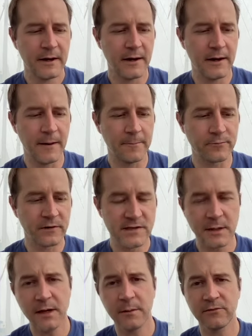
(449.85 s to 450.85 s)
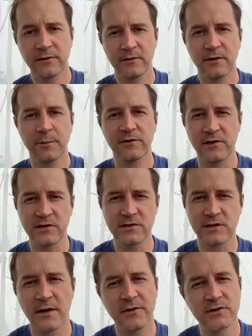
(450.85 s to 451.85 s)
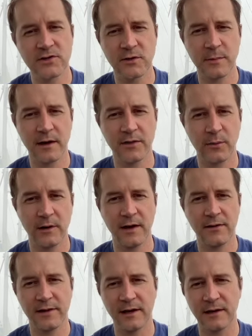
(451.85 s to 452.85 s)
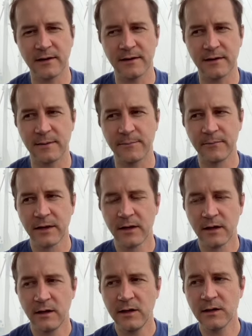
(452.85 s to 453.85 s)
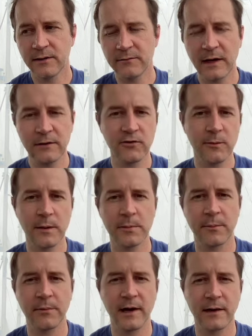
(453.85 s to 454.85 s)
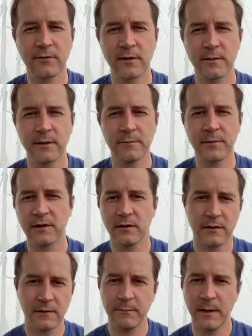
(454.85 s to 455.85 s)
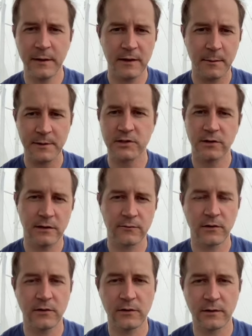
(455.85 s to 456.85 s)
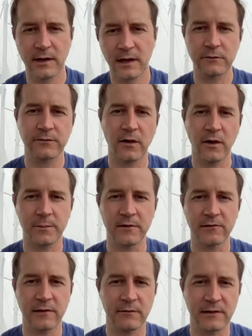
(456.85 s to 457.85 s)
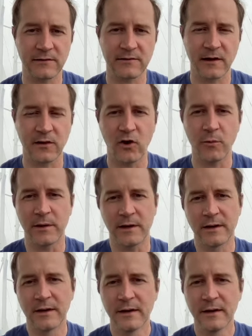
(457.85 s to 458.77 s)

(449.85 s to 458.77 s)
Um, sometimes there are positions on there too, by the way, that um, you know they've had a few people apply for them, but maybe an opportunity for you to kind of follow up to see if that's still open.